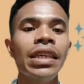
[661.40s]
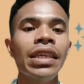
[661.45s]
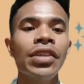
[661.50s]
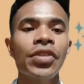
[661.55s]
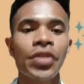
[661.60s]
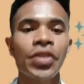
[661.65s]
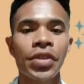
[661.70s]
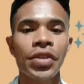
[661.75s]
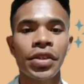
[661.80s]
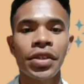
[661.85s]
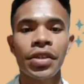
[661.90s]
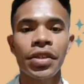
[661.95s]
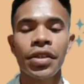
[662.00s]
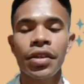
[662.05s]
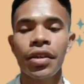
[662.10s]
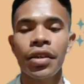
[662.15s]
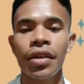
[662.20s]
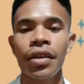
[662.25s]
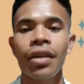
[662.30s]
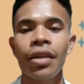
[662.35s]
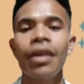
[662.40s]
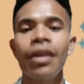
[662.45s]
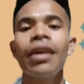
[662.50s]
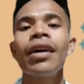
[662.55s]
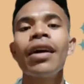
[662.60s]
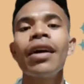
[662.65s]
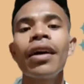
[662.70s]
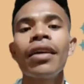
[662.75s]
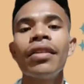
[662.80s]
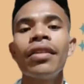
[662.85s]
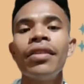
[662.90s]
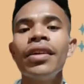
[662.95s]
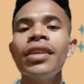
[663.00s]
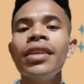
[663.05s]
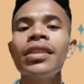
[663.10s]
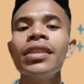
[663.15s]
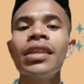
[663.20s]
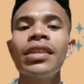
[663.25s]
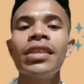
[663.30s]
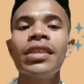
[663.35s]
teachers.
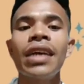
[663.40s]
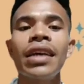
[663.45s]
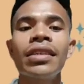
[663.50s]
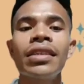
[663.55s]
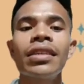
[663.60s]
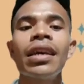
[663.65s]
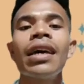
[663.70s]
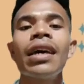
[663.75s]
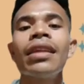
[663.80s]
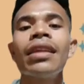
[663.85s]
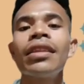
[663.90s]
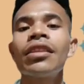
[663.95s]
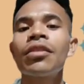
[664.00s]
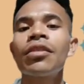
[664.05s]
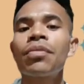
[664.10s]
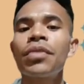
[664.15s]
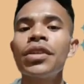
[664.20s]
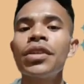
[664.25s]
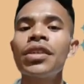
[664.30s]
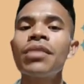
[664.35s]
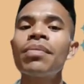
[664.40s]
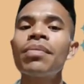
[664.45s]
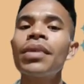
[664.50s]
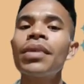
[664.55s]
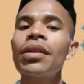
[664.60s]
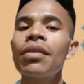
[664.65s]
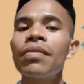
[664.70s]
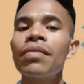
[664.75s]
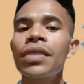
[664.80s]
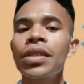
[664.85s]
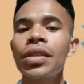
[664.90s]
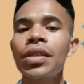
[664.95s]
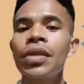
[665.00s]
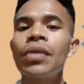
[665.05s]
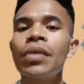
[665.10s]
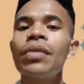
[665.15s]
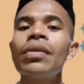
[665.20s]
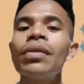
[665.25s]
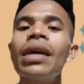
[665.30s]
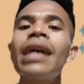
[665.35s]
This suggests that the principal of the
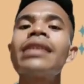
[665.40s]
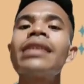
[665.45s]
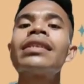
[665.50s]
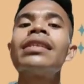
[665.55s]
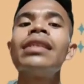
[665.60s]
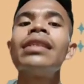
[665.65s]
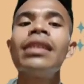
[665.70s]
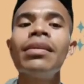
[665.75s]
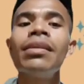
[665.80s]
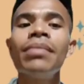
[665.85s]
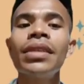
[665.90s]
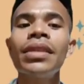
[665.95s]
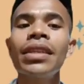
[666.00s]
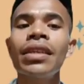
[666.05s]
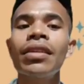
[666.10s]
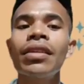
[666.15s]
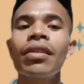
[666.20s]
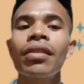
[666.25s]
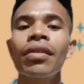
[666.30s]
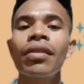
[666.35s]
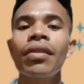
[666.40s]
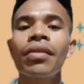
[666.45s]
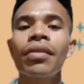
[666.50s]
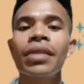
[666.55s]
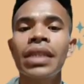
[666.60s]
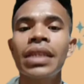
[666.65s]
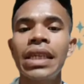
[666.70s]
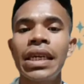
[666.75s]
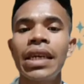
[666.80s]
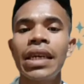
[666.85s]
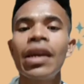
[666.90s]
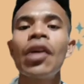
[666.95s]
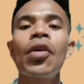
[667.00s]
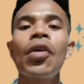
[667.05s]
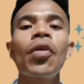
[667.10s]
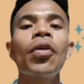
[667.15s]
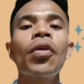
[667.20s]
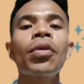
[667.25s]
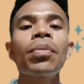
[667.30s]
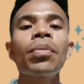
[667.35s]
school has limited authority
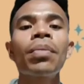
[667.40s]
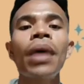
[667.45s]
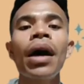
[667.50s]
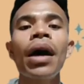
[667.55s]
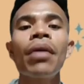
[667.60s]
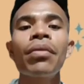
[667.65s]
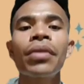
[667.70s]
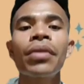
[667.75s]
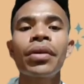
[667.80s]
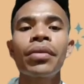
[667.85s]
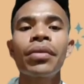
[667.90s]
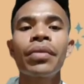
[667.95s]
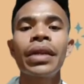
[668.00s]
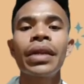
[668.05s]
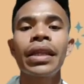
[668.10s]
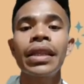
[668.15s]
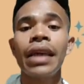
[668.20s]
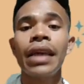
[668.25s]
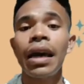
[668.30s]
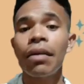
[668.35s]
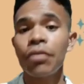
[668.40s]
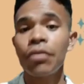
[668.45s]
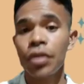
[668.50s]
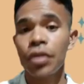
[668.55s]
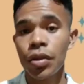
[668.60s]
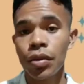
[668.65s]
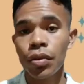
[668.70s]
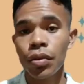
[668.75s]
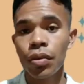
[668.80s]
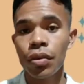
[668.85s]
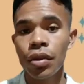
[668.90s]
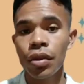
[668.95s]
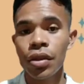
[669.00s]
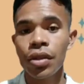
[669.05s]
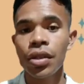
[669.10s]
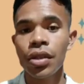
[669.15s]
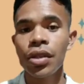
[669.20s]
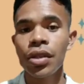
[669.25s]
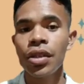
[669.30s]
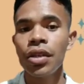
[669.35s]
or power when it comes to
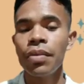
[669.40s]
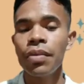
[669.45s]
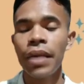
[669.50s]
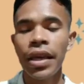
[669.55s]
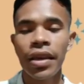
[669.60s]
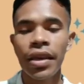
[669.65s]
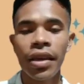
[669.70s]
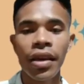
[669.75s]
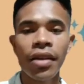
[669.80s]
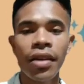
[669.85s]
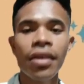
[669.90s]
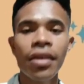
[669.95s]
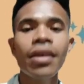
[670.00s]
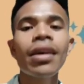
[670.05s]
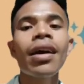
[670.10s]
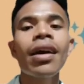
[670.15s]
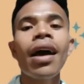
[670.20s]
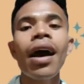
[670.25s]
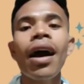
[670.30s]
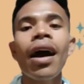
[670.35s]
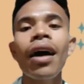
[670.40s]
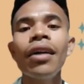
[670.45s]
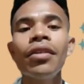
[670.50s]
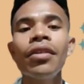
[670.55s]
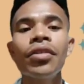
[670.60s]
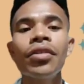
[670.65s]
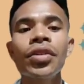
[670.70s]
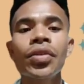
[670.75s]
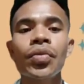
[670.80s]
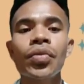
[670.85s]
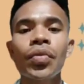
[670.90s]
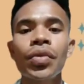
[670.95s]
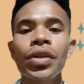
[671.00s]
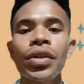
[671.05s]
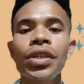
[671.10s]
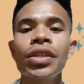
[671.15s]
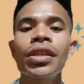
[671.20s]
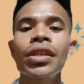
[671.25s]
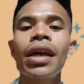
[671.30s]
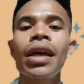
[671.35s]
decision making and
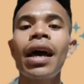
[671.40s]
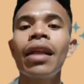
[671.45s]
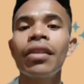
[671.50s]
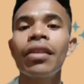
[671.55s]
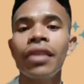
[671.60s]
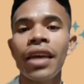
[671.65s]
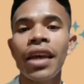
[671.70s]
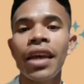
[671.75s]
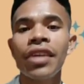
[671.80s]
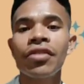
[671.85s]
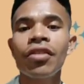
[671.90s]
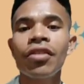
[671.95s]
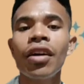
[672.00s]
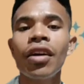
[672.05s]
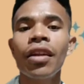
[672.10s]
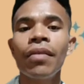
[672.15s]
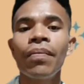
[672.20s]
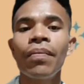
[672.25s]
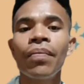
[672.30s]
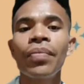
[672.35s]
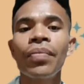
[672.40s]
resource allocation.